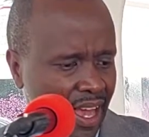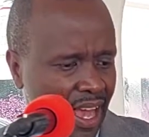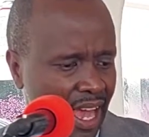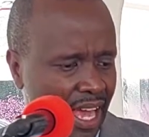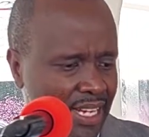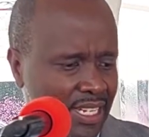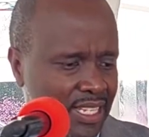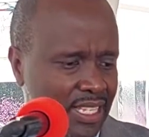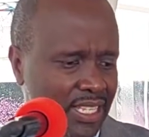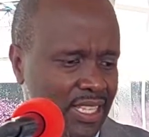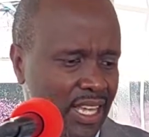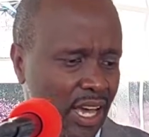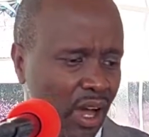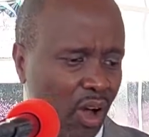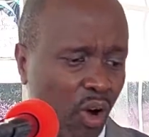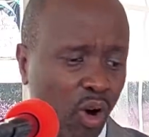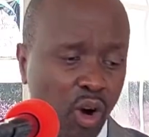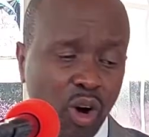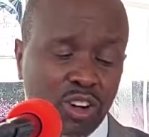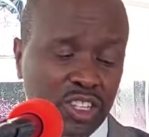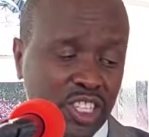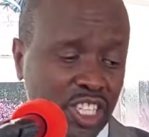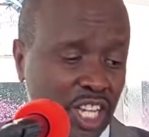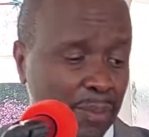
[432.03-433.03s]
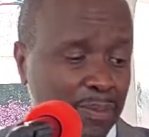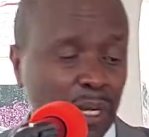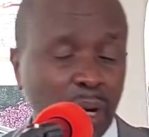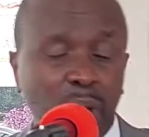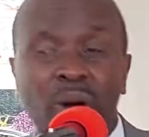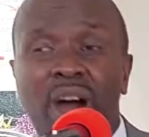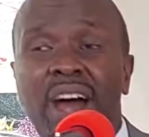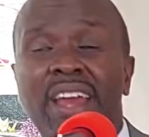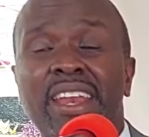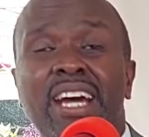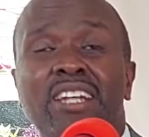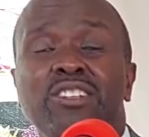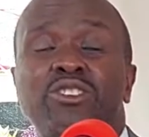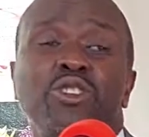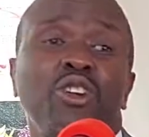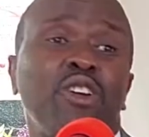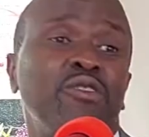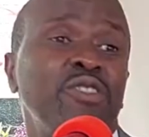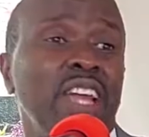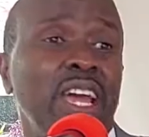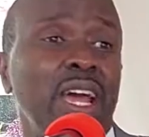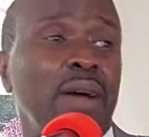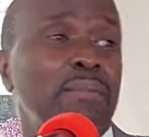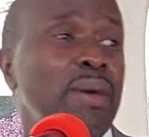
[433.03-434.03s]
And the whole chapter 1 and 2
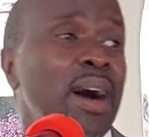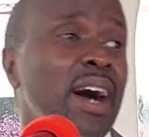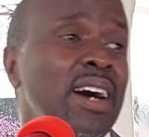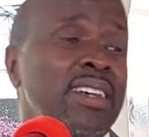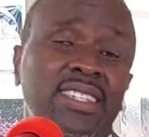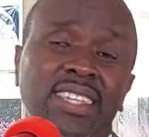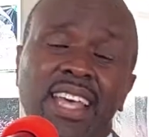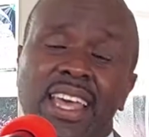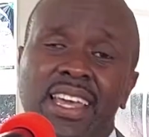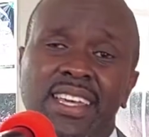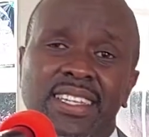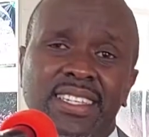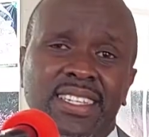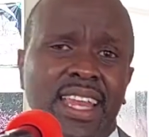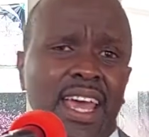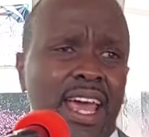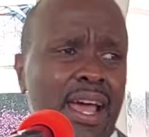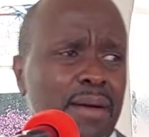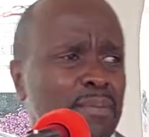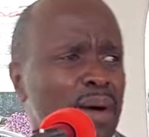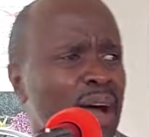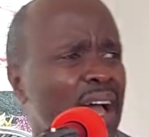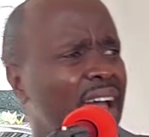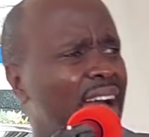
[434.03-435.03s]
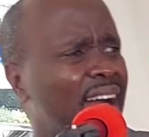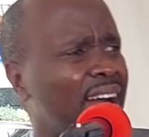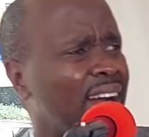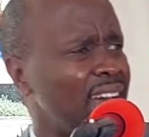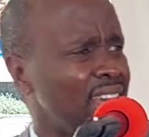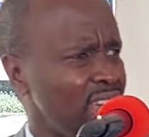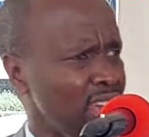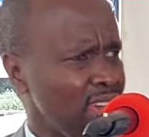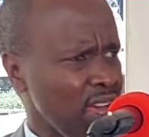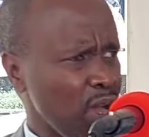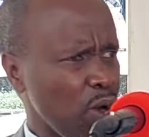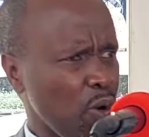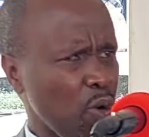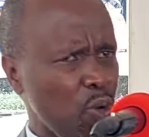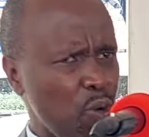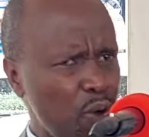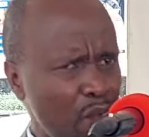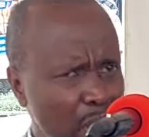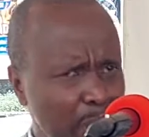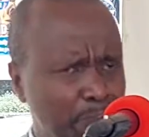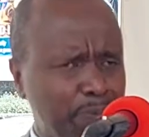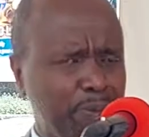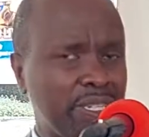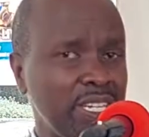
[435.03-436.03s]
of Nehemiah says, Nehemiah
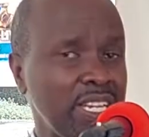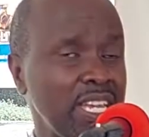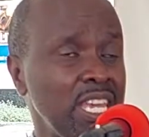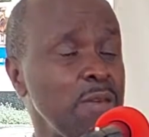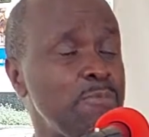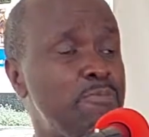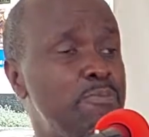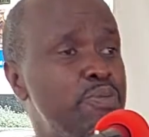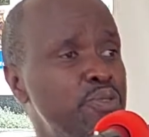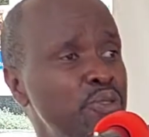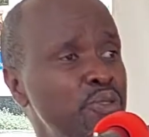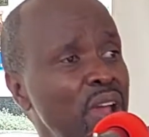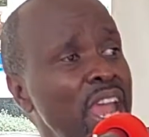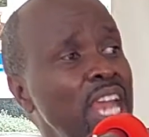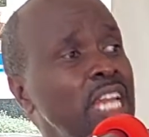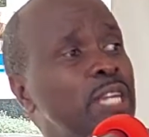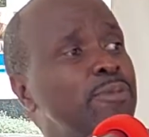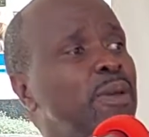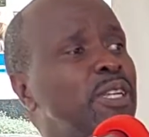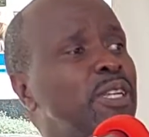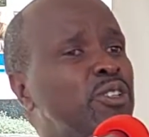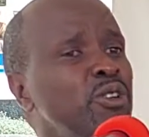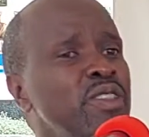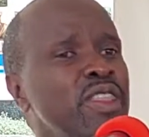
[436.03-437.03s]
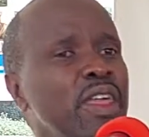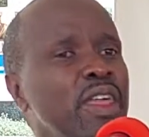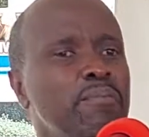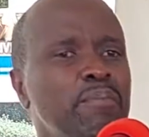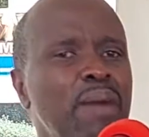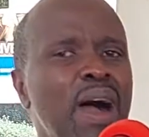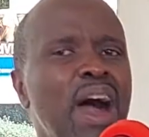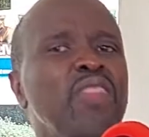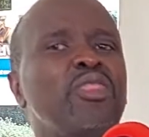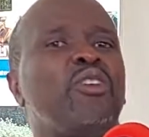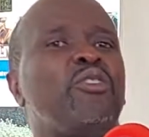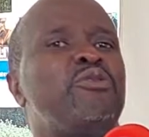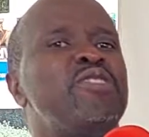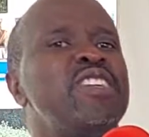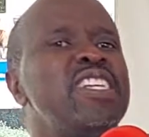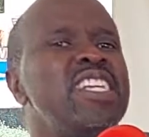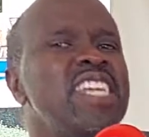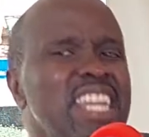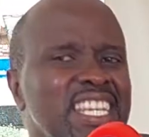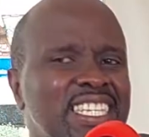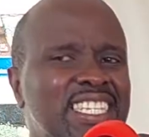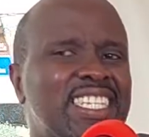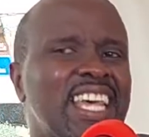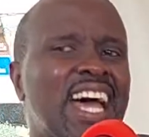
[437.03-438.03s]
wept. He prayed between the month of
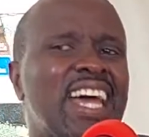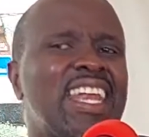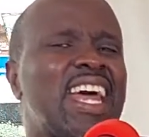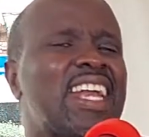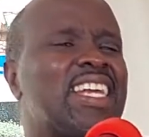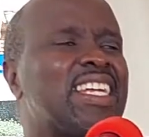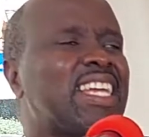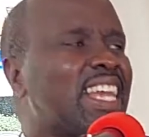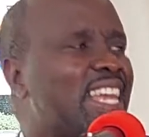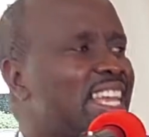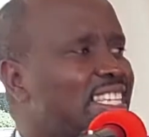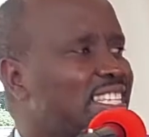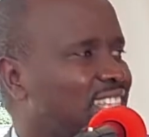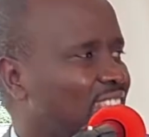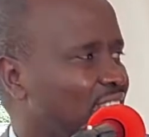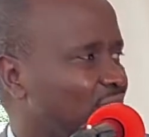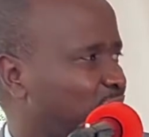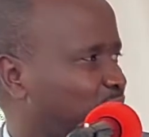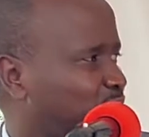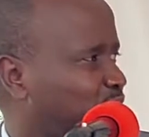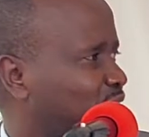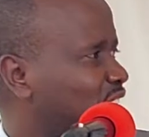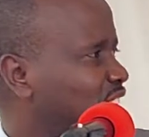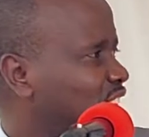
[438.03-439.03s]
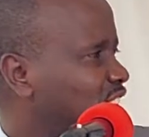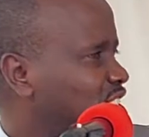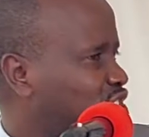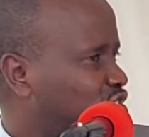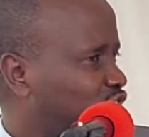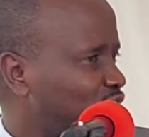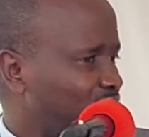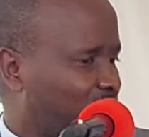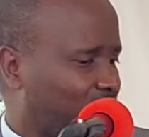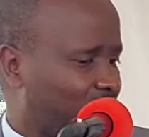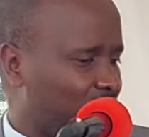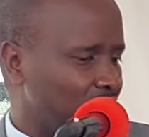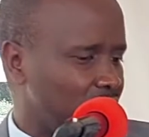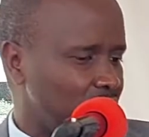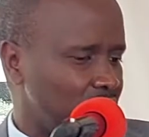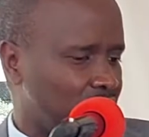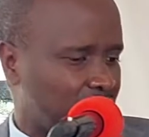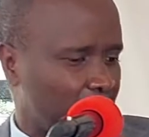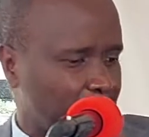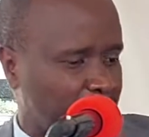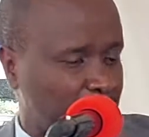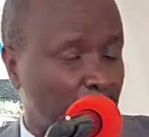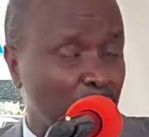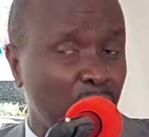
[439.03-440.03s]
Nisan and Kislev. Check
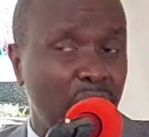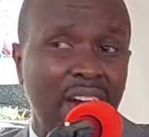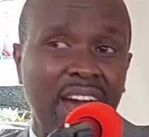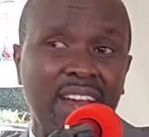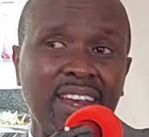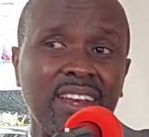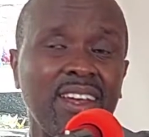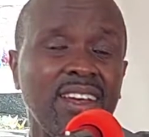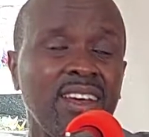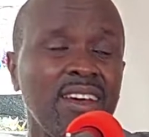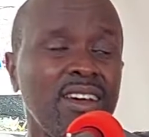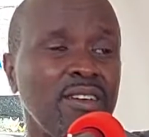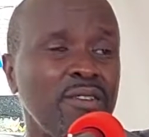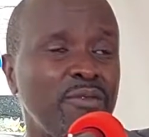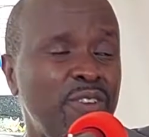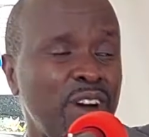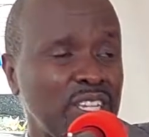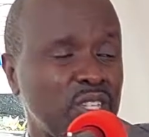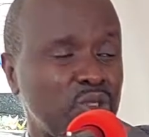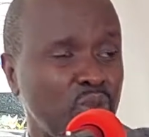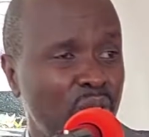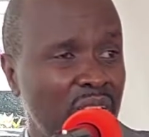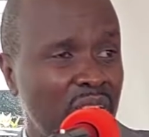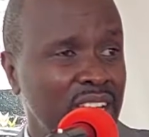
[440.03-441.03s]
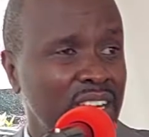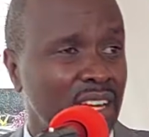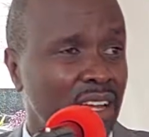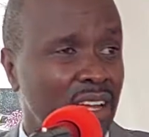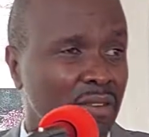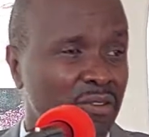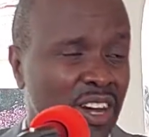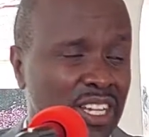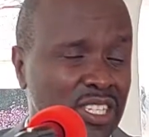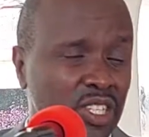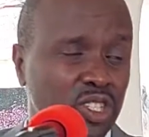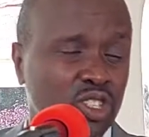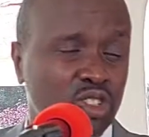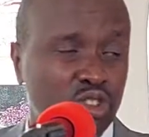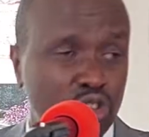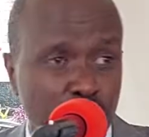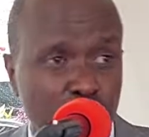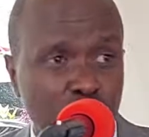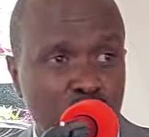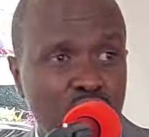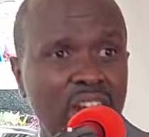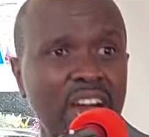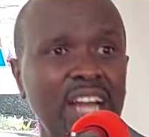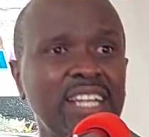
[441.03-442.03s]
chapter 1, verse
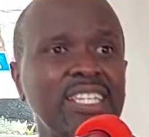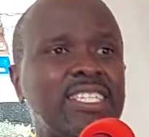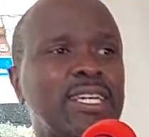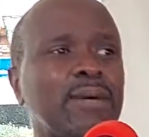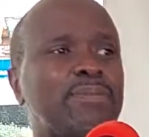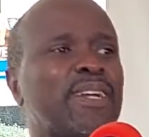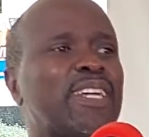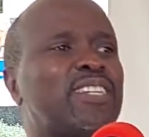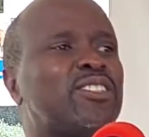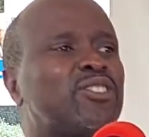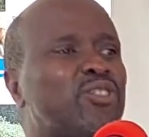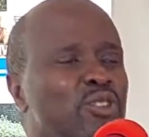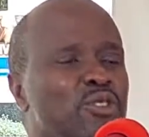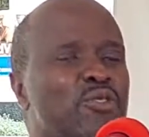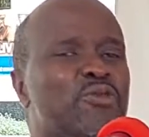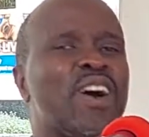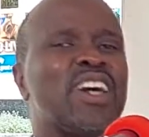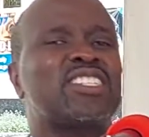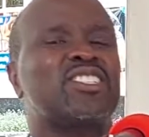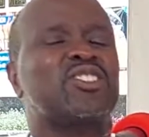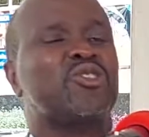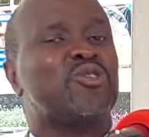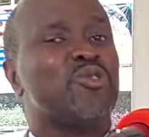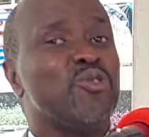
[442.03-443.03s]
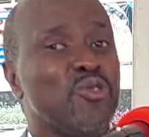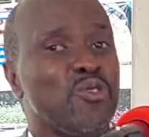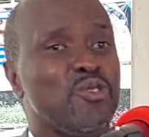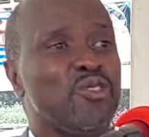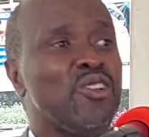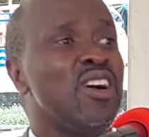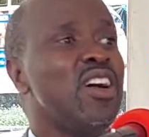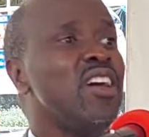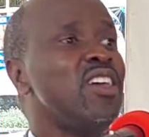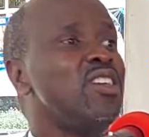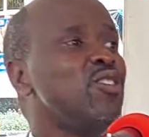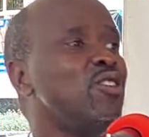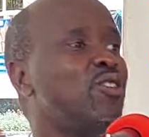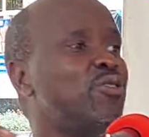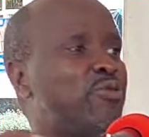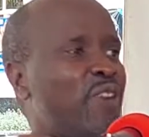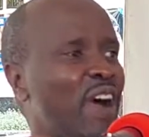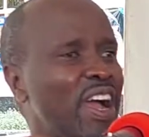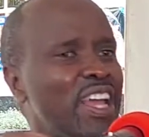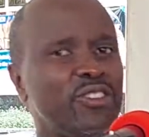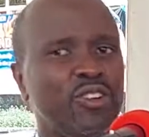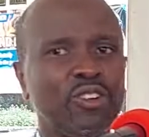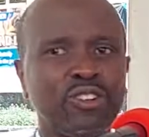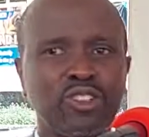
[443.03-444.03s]
2, and chapter 2, verse 2. You'll
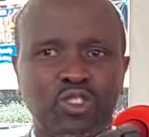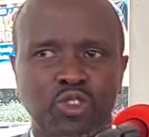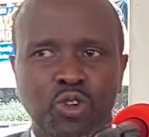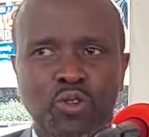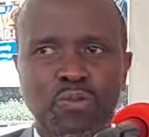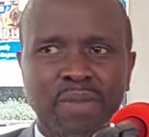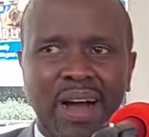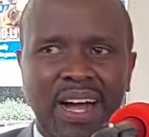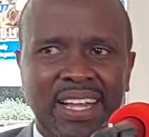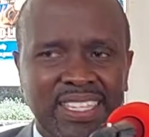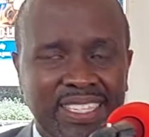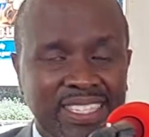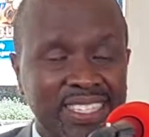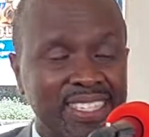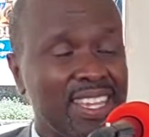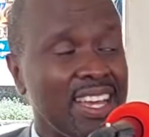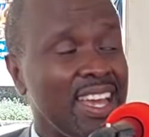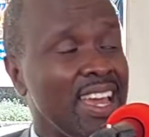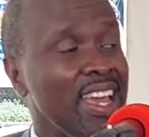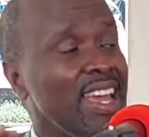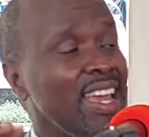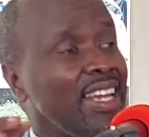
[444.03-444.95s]
find those 2 months.